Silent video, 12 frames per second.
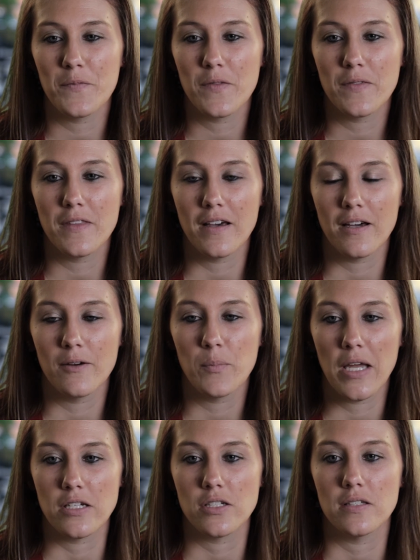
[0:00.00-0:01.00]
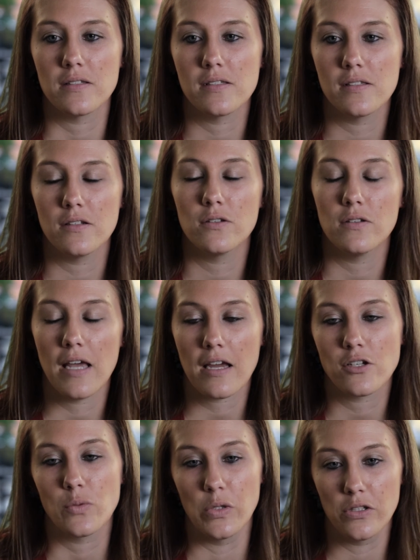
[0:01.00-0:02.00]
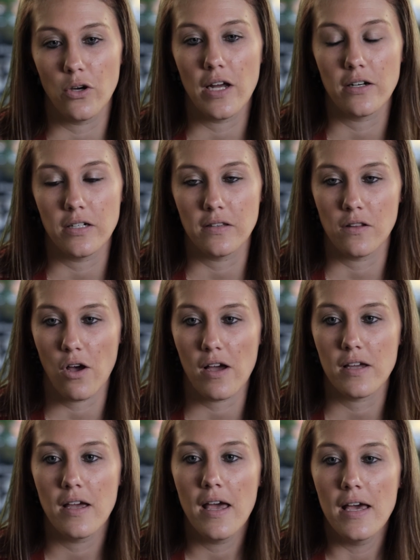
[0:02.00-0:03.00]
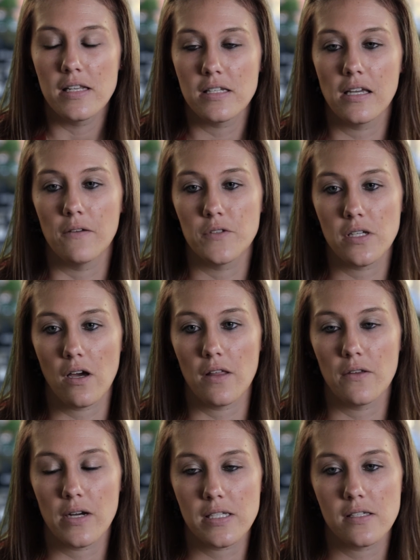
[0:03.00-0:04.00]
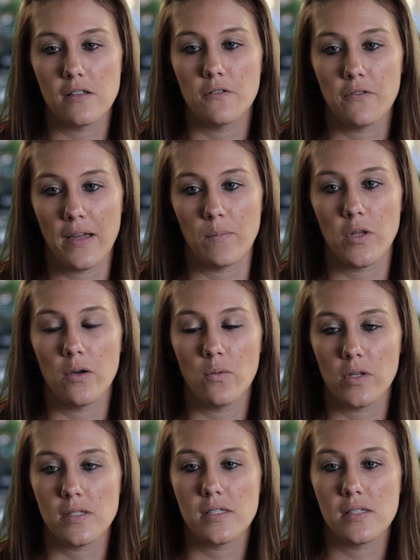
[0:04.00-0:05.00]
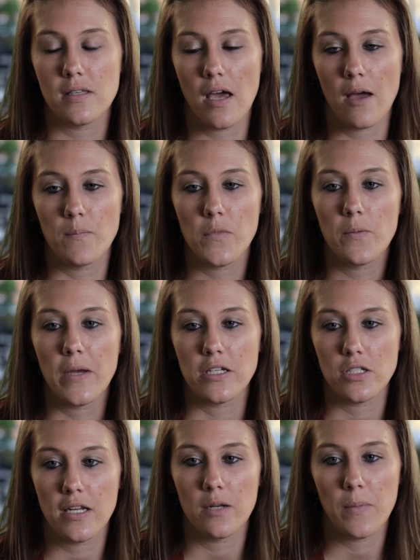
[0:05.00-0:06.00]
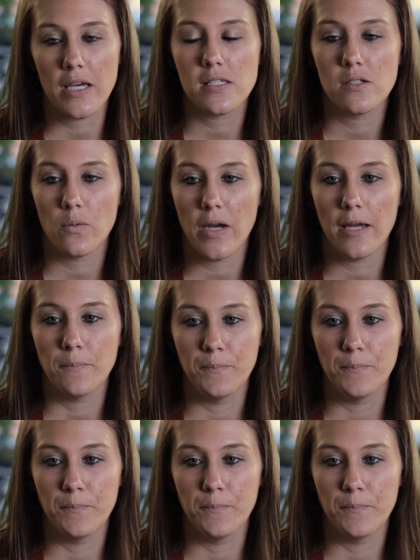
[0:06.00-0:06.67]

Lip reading: the patient's actual daughter-in-law to give to all the rest of the family once the patient had passed away.